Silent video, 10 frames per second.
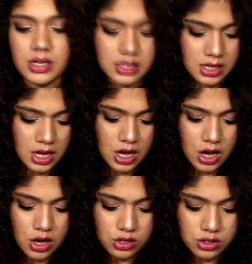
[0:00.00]
noise.
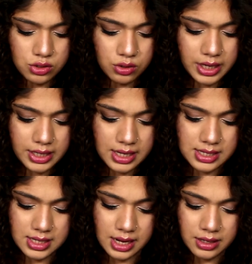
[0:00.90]
So it
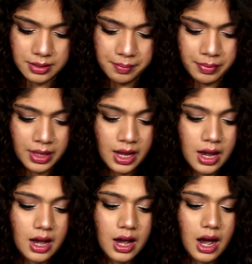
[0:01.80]
does that.
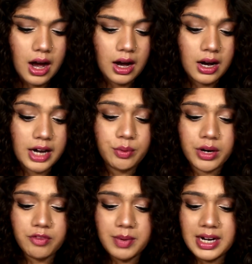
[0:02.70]
It
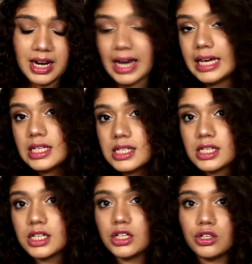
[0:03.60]
would have been
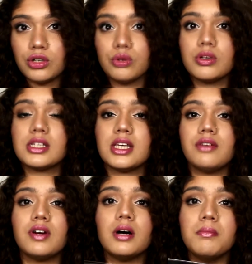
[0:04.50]
nice to
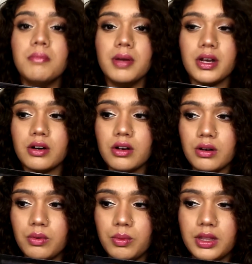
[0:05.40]
receive a
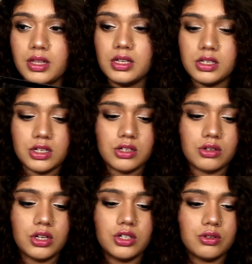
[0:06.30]
mirror with this, just
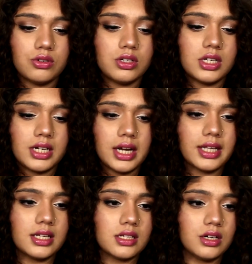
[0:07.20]
so that you could sit
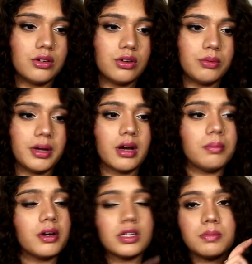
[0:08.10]
like this and do your
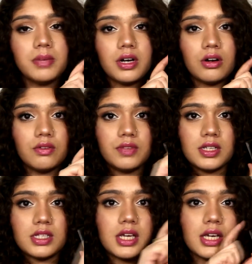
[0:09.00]
makeup, because a mirror of
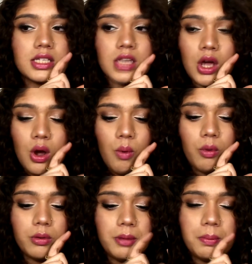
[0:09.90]
this size
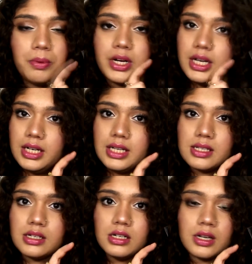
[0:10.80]
would be pretty
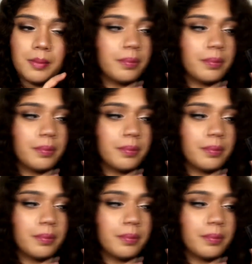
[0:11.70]
decent,